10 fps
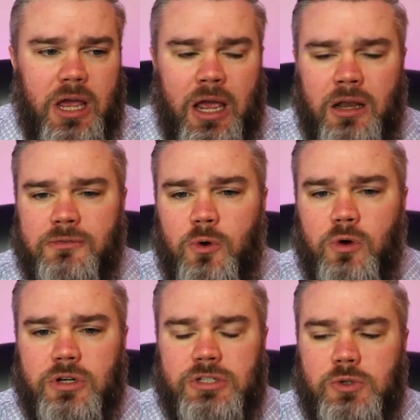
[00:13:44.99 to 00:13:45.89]
And of
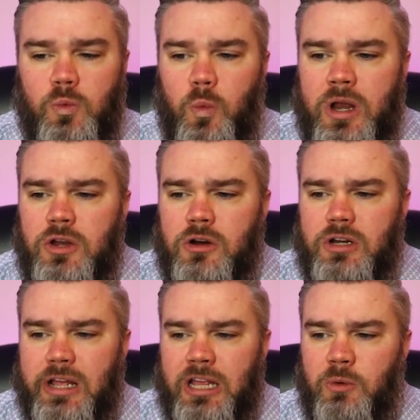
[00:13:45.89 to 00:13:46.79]
course, when you're
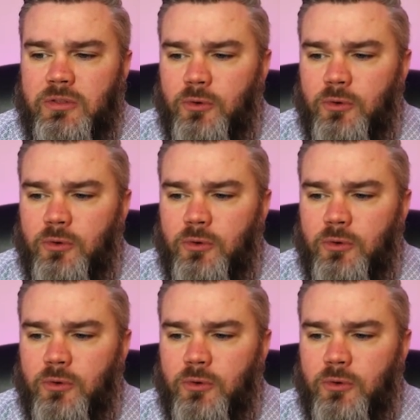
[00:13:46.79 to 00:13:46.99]
dealing with